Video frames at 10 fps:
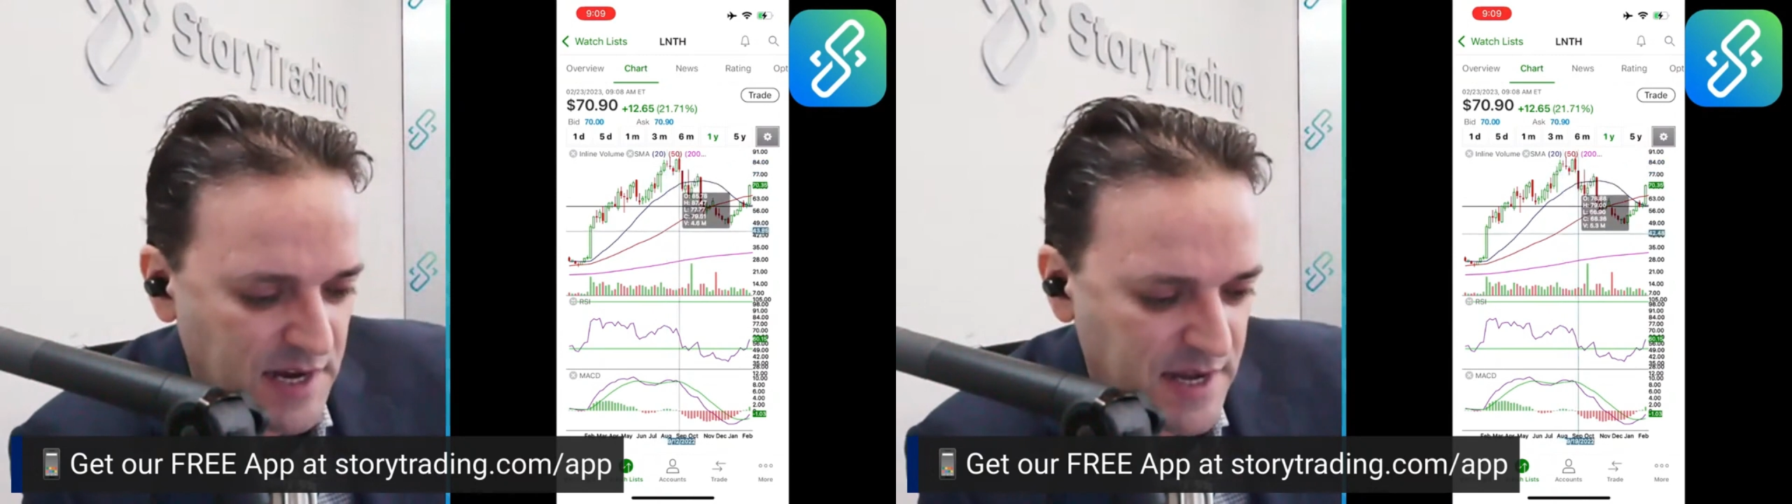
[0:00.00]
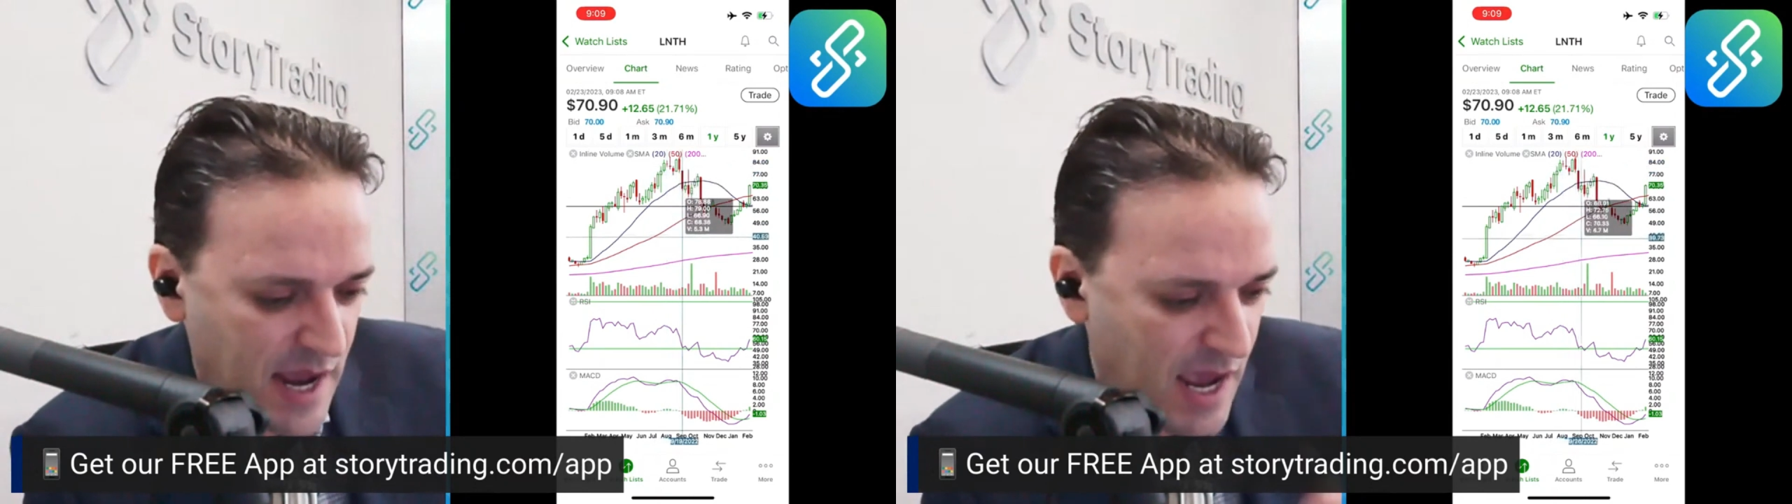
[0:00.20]

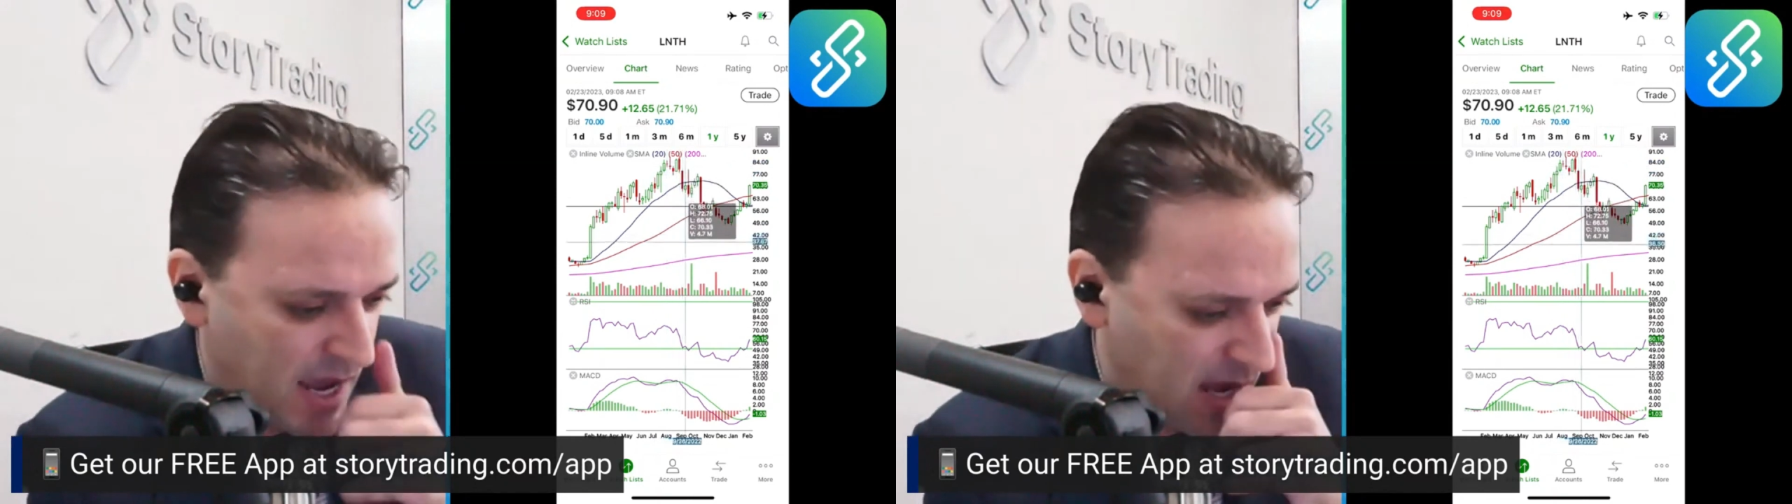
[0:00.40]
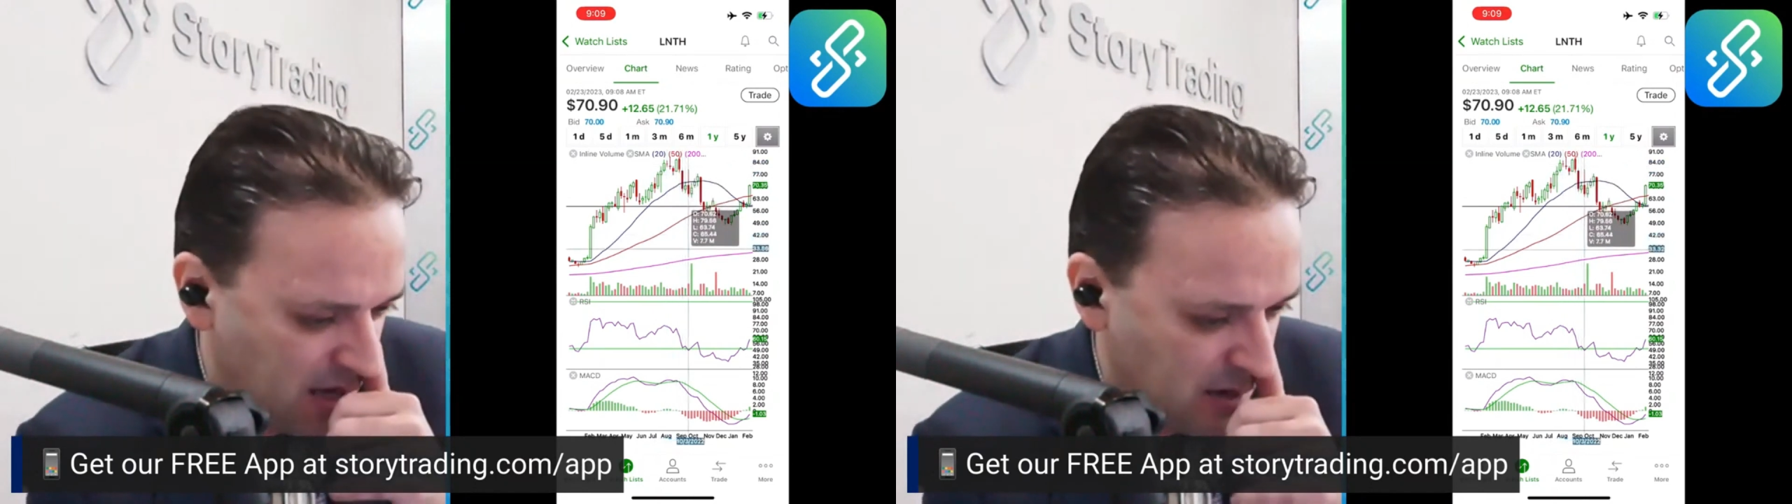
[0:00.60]

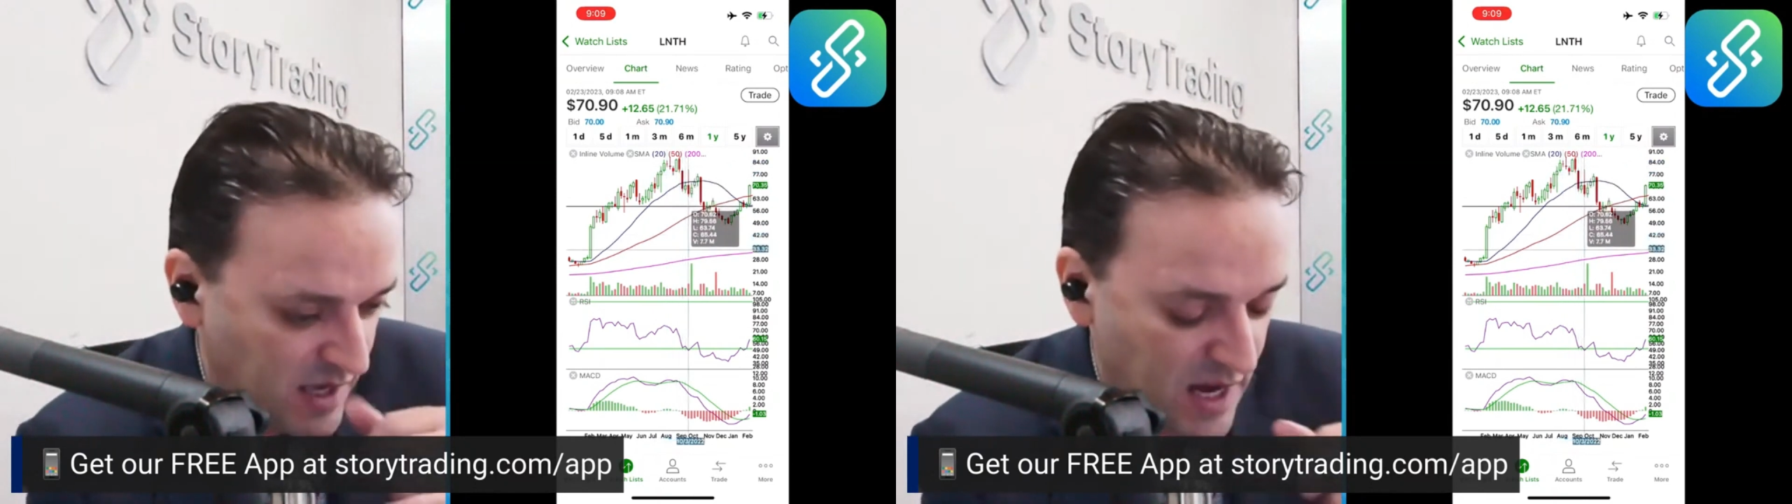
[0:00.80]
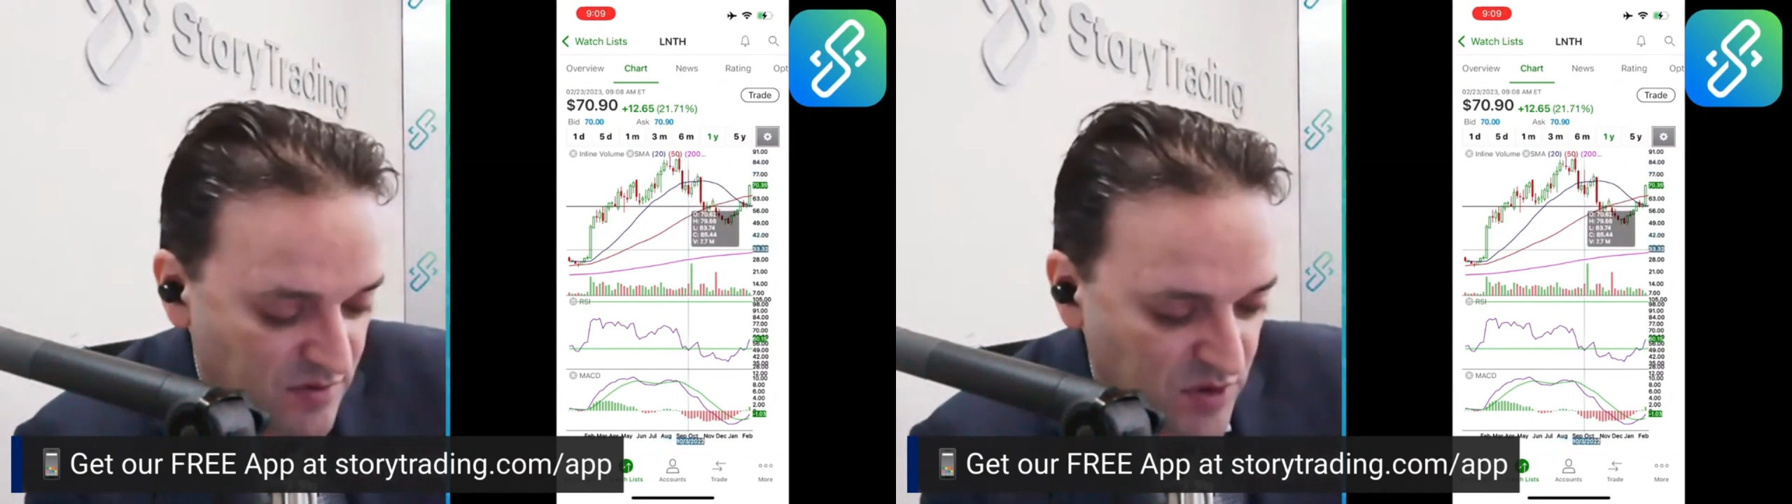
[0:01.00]
today.
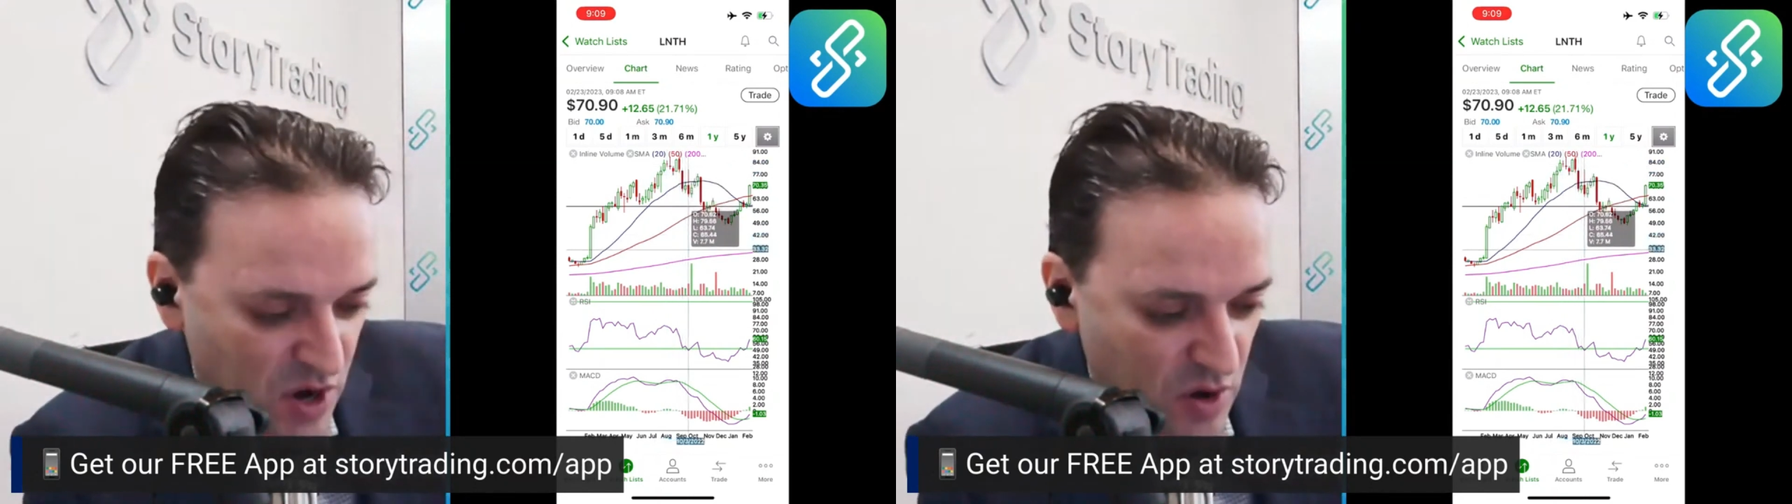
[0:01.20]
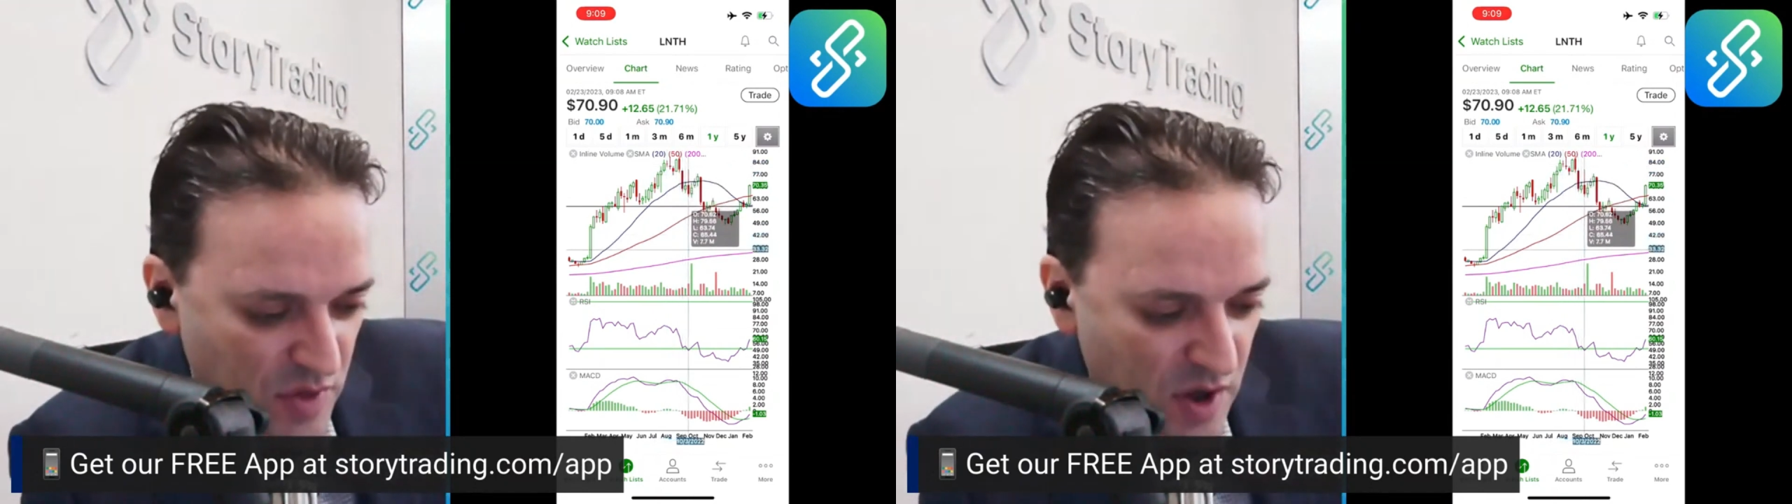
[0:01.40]
You never
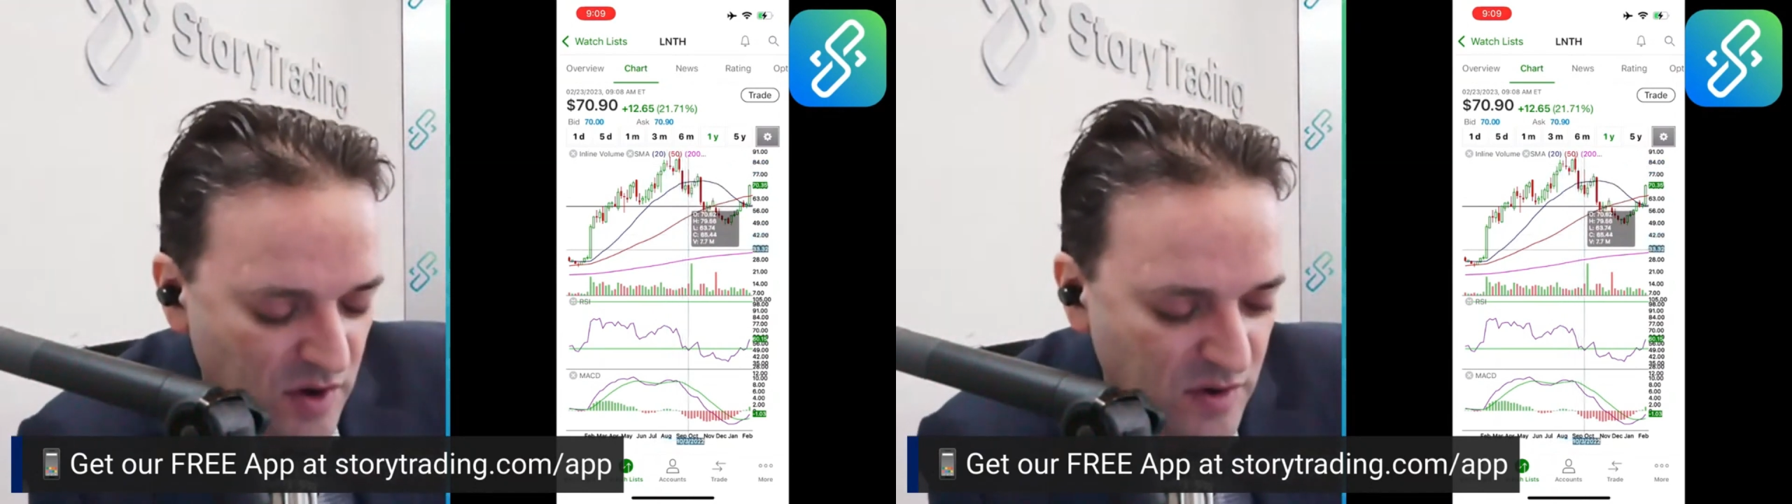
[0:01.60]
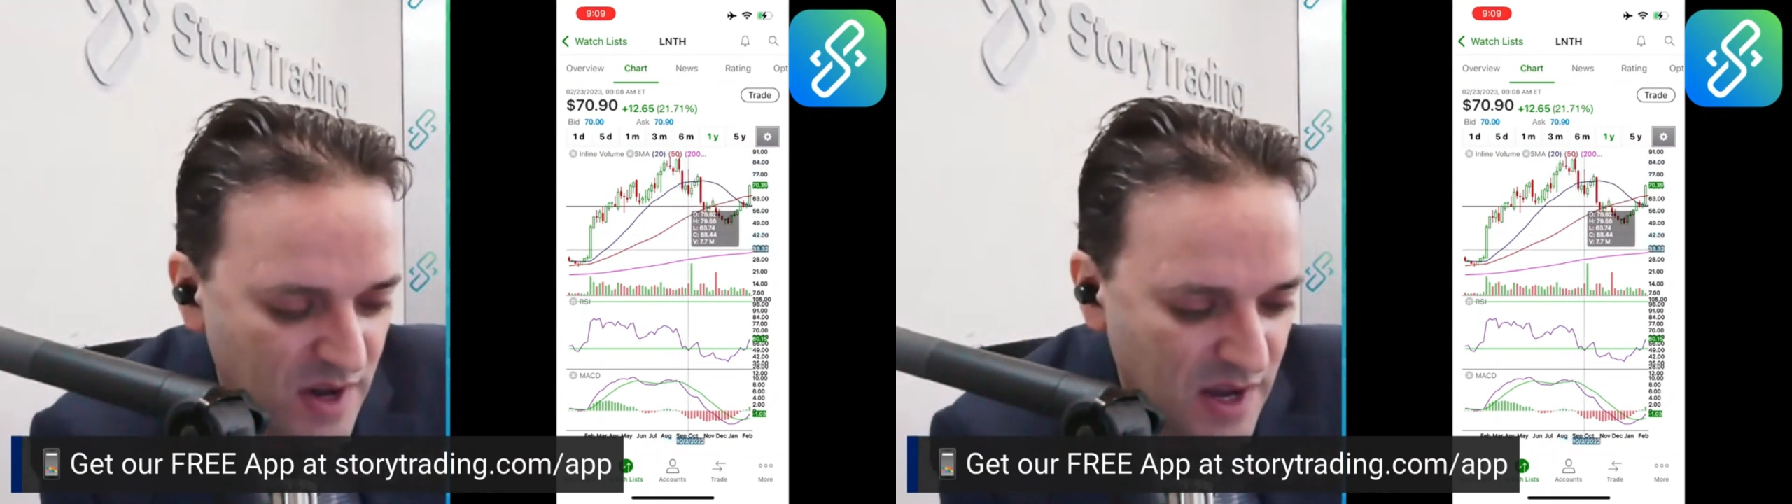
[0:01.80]
know,
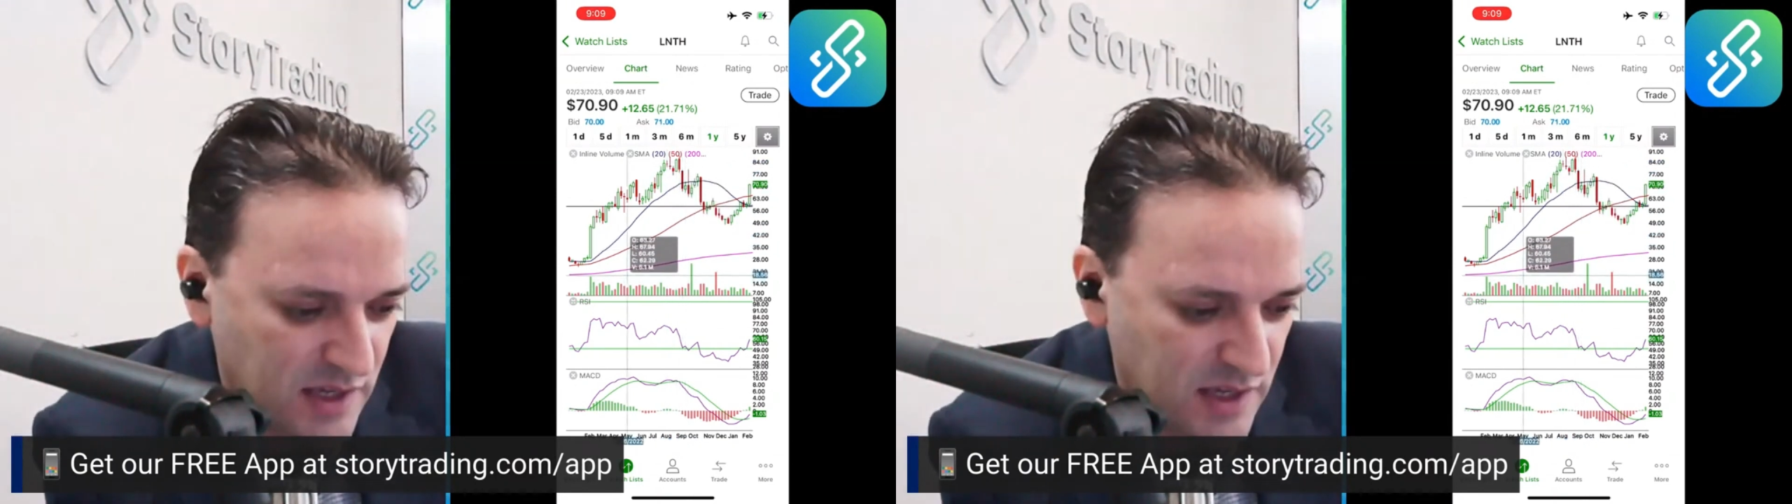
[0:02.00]
though.